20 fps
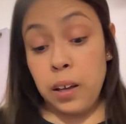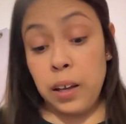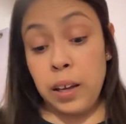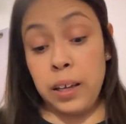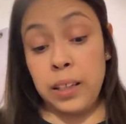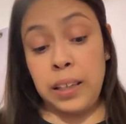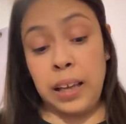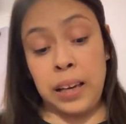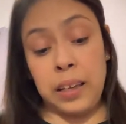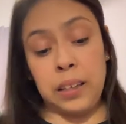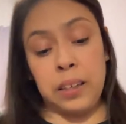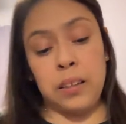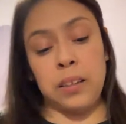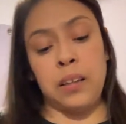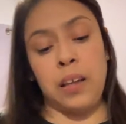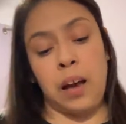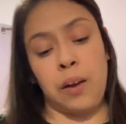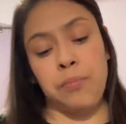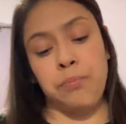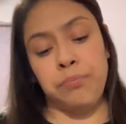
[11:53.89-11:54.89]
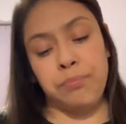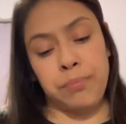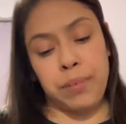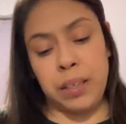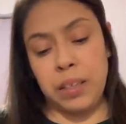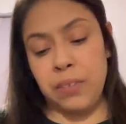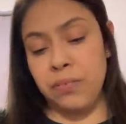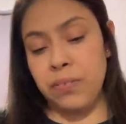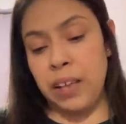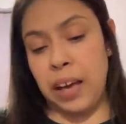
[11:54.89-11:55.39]
that I
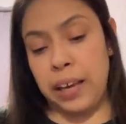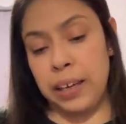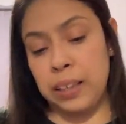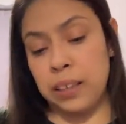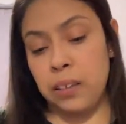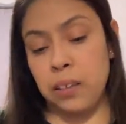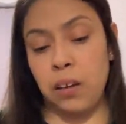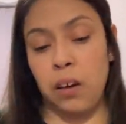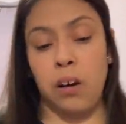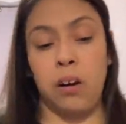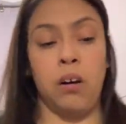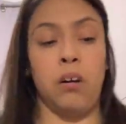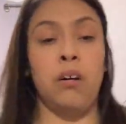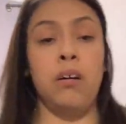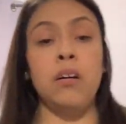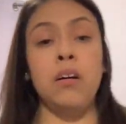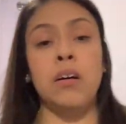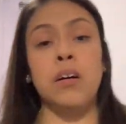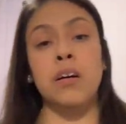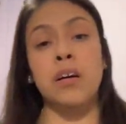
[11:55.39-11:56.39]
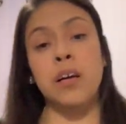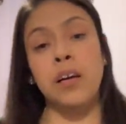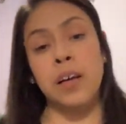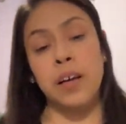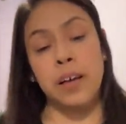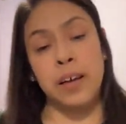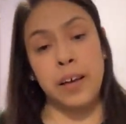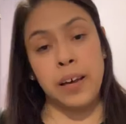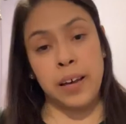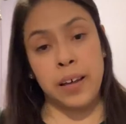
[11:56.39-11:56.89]
believe that is all.
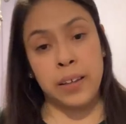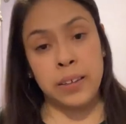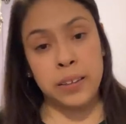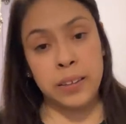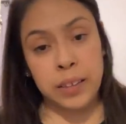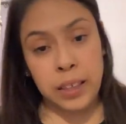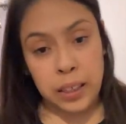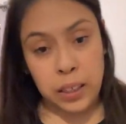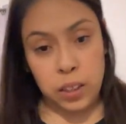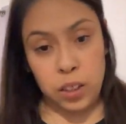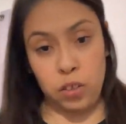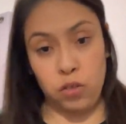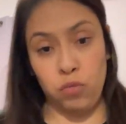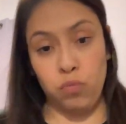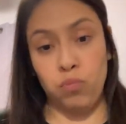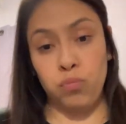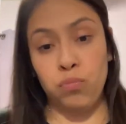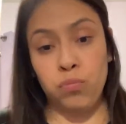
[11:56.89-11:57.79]
And thank you.